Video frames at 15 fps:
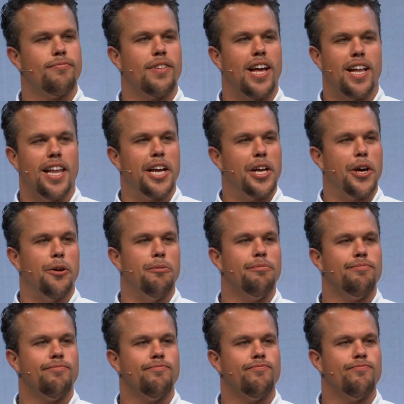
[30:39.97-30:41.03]
I let go.
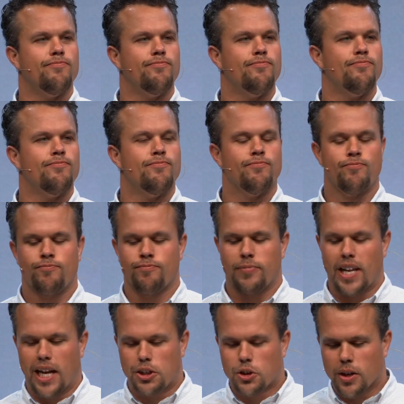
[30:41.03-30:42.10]

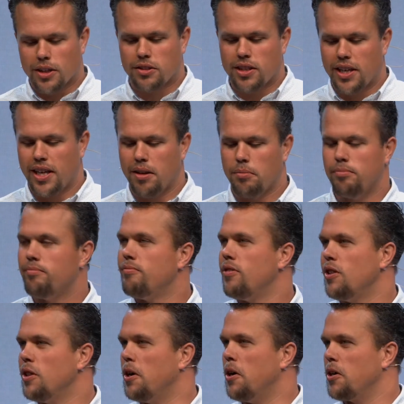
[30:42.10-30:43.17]
And I trusted him
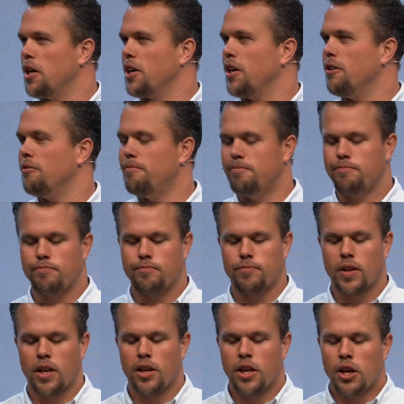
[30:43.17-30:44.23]
long ago.
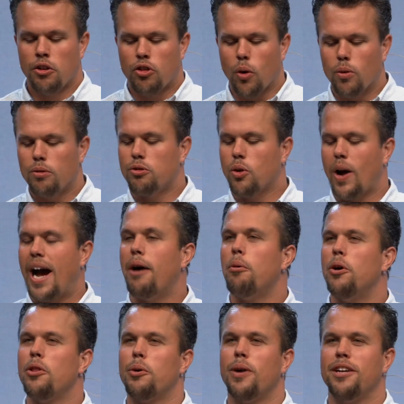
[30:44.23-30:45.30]
So how
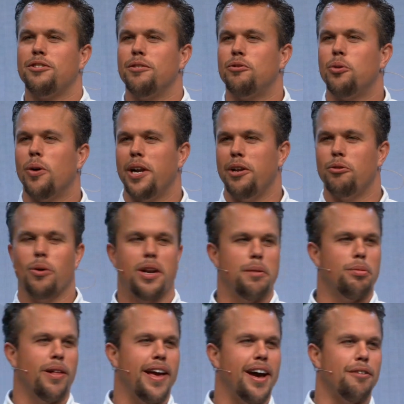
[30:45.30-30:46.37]
will the rest of 2020
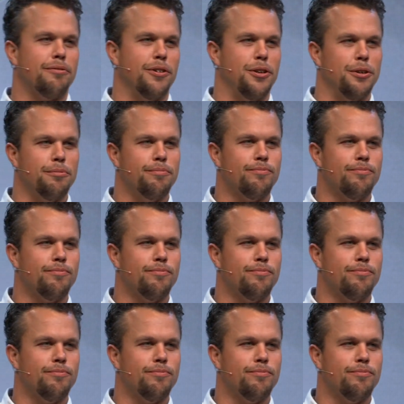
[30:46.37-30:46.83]
play out for you?